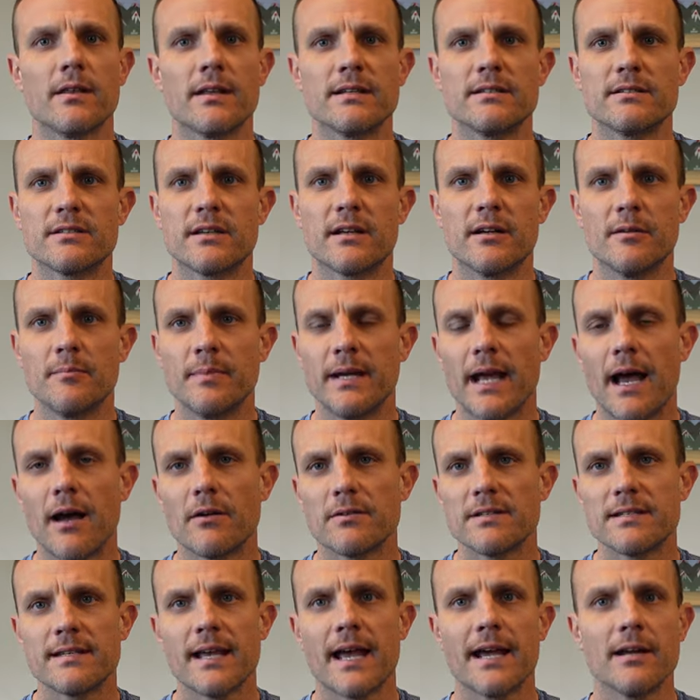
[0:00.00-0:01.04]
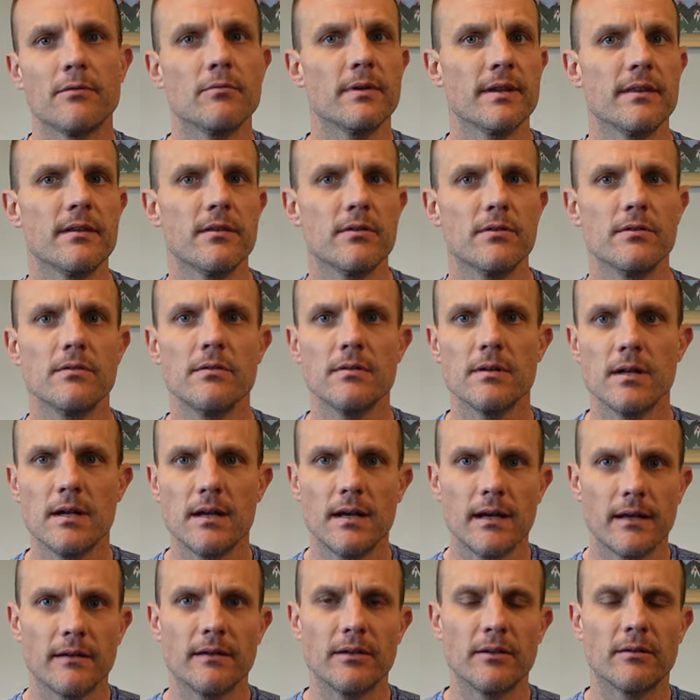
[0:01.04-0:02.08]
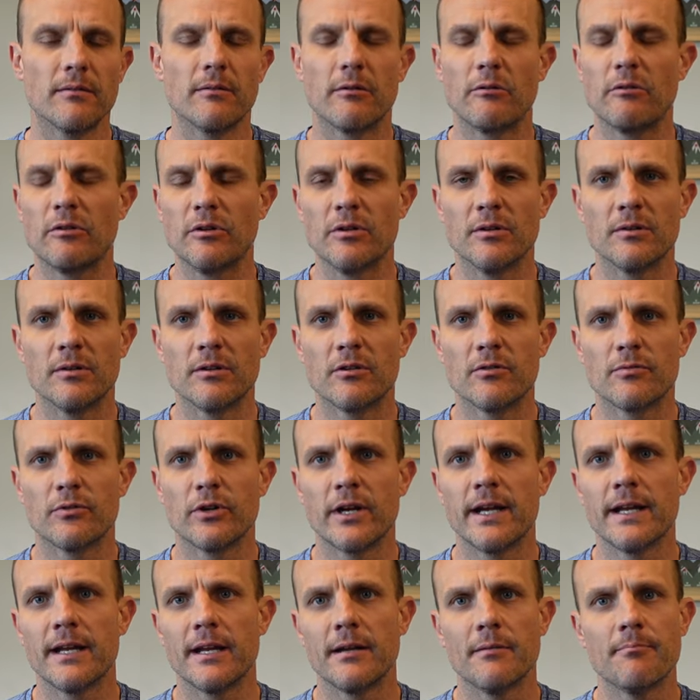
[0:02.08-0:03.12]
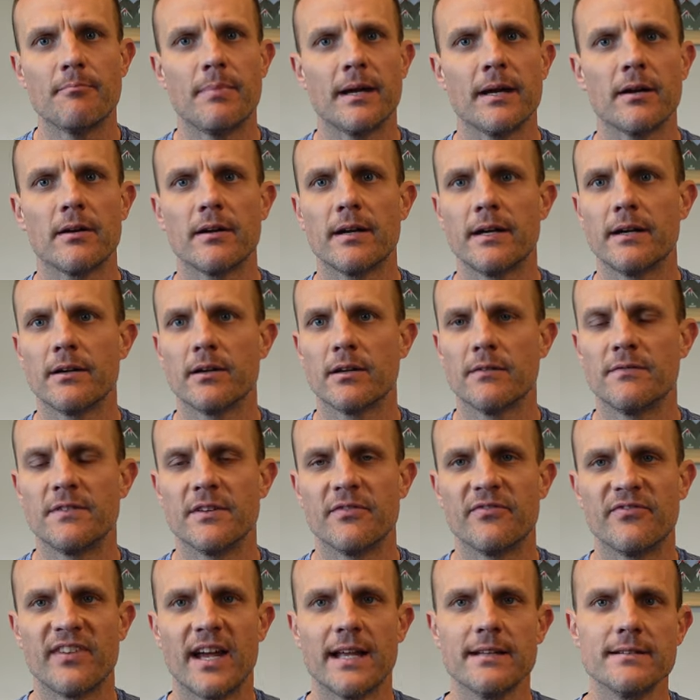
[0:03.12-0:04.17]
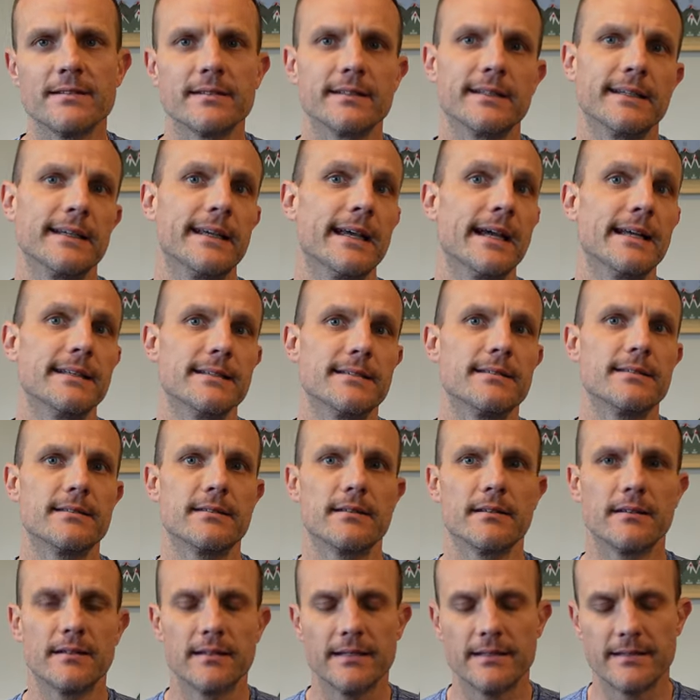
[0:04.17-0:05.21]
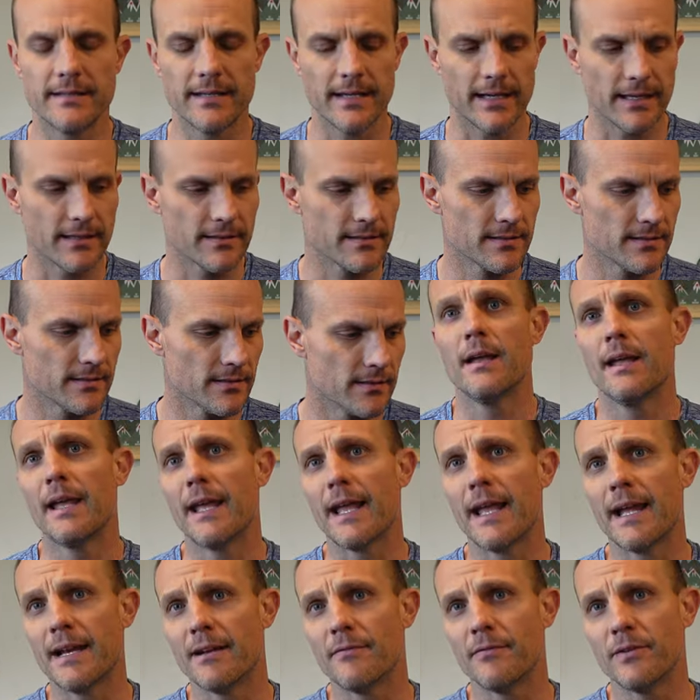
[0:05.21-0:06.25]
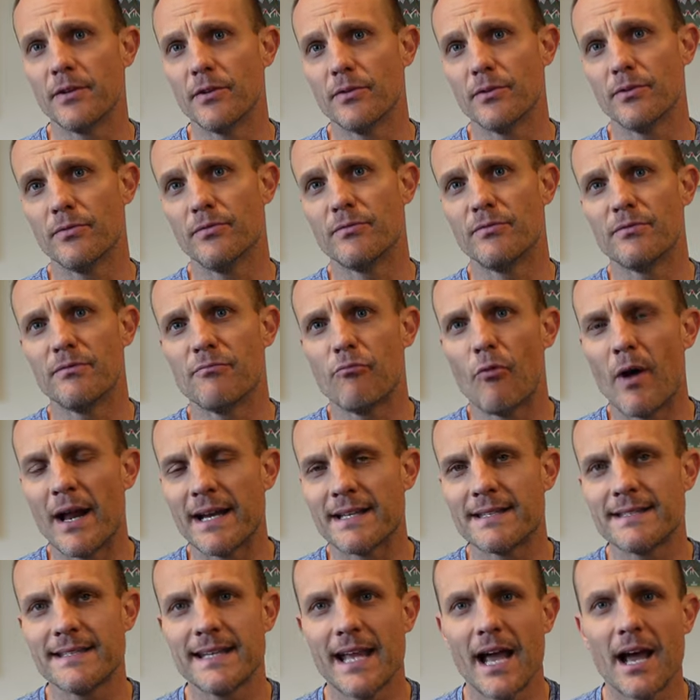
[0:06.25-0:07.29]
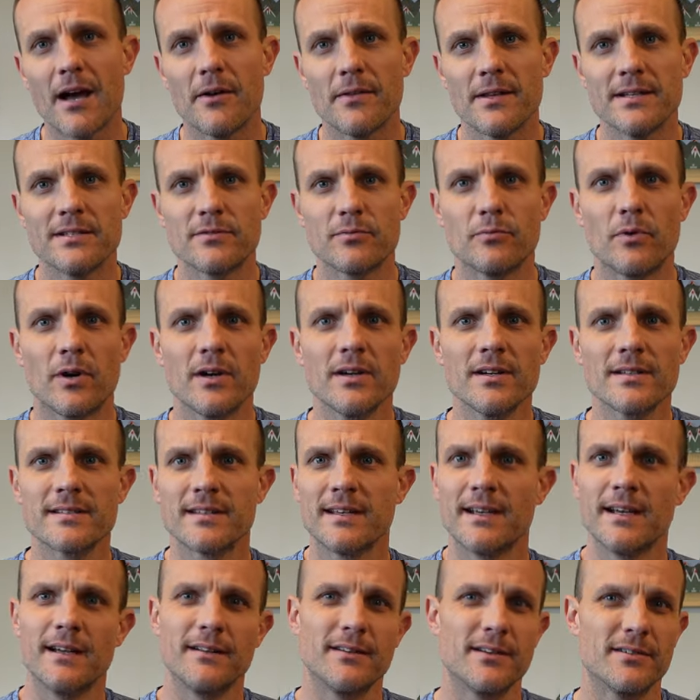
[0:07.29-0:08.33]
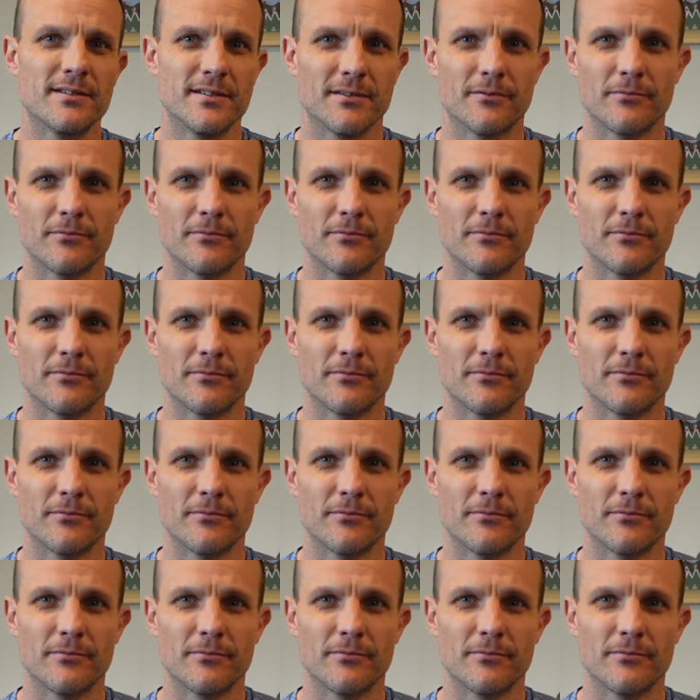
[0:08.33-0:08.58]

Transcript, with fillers: that's going to be outside with you, you, will create a barrier of defense against the ticks. And if you want to see how this works, there's a